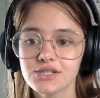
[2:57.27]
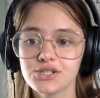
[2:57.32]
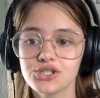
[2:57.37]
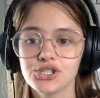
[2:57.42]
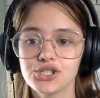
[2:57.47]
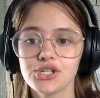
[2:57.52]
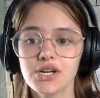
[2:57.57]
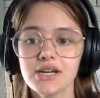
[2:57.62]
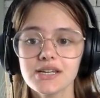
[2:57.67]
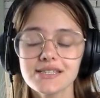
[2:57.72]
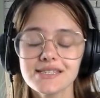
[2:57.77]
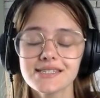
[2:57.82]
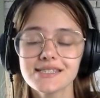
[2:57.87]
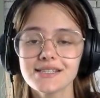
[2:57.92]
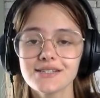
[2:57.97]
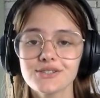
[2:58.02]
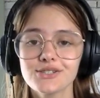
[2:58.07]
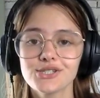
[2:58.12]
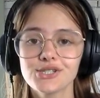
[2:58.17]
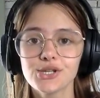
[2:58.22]

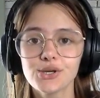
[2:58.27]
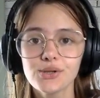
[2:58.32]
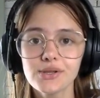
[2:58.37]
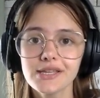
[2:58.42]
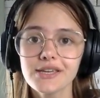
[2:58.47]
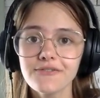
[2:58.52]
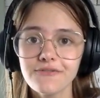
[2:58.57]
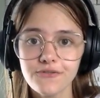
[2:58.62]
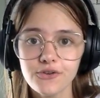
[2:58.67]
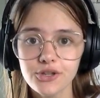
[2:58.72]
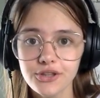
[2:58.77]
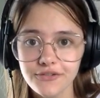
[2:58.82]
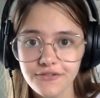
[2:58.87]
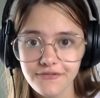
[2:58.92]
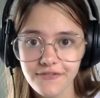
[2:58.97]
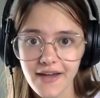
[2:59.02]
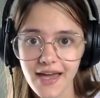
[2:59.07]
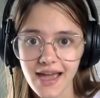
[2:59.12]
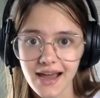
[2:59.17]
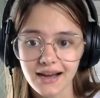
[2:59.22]
just solely for the
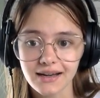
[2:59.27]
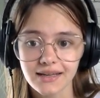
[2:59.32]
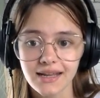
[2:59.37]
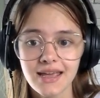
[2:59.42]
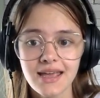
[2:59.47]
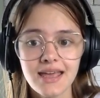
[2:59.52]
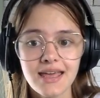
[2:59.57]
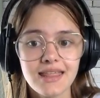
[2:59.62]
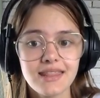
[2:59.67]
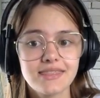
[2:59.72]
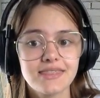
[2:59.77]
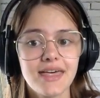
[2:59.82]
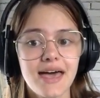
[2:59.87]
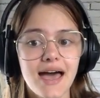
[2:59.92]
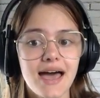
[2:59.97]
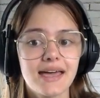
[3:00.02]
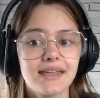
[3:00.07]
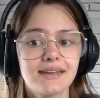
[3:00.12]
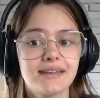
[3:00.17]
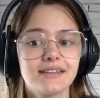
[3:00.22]
fact
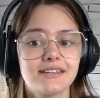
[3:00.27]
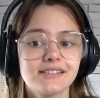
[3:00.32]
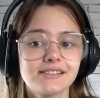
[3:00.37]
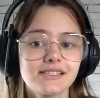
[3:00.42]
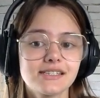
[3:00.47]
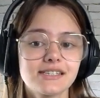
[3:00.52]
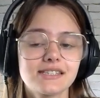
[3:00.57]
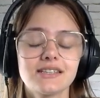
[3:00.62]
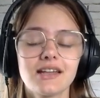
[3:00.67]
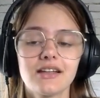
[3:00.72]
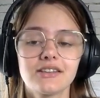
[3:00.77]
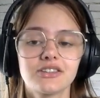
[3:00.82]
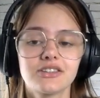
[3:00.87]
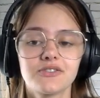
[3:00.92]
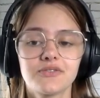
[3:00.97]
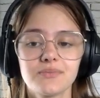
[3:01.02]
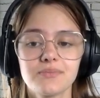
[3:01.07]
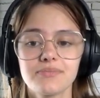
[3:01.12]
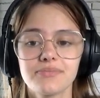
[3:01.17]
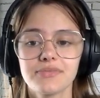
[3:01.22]
that this is not
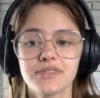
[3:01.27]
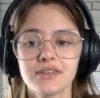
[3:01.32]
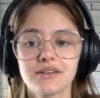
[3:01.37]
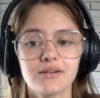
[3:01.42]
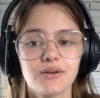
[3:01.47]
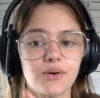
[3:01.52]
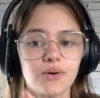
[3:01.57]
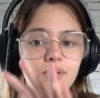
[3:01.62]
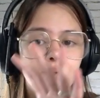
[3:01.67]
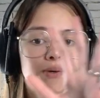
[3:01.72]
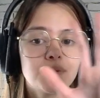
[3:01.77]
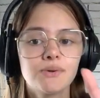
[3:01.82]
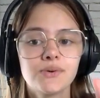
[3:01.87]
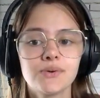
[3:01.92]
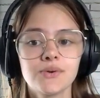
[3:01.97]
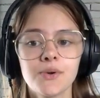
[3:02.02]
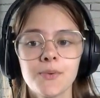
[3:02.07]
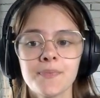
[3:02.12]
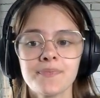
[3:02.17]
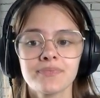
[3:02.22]
the
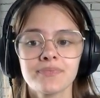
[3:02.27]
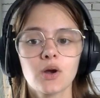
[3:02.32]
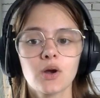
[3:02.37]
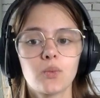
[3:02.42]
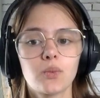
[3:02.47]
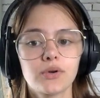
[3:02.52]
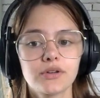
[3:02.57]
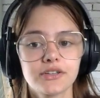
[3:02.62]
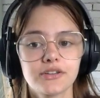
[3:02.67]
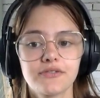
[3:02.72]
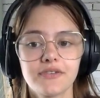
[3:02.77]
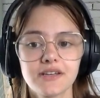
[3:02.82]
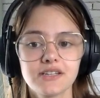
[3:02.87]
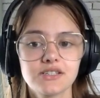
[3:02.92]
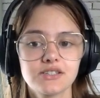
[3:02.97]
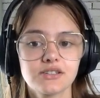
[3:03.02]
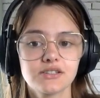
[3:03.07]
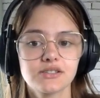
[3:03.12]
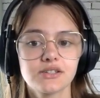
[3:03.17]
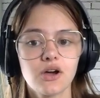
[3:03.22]
whole World
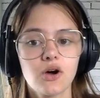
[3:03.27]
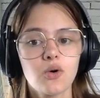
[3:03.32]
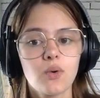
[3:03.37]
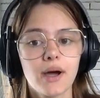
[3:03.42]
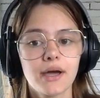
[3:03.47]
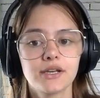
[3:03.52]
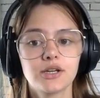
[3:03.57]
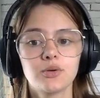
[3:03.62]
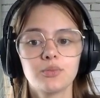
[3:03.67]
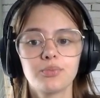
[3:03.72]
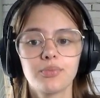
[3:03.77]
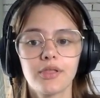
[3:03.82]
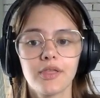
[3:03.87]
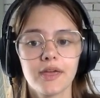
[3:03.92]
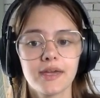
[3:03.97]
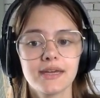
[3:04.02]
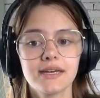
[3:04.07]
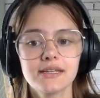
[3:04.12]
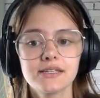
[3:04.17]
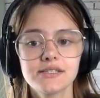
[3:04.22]
Adventures, oh, I don't
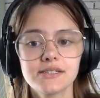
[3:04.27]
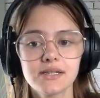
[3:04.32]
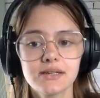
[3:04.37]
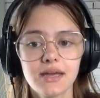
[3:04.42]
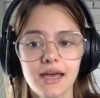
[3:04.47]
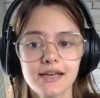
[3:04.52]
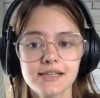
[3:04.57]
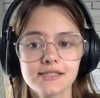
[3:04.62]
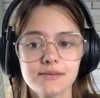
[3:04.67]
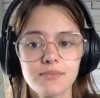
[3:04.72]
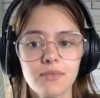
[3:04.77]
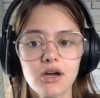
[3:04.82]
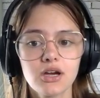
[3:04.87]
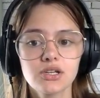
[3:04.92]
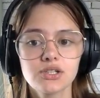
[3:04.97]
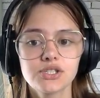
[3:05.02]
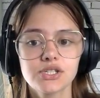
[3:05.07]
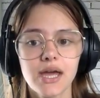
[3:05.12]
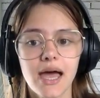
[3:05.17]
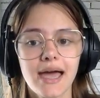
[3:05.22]
play it as much.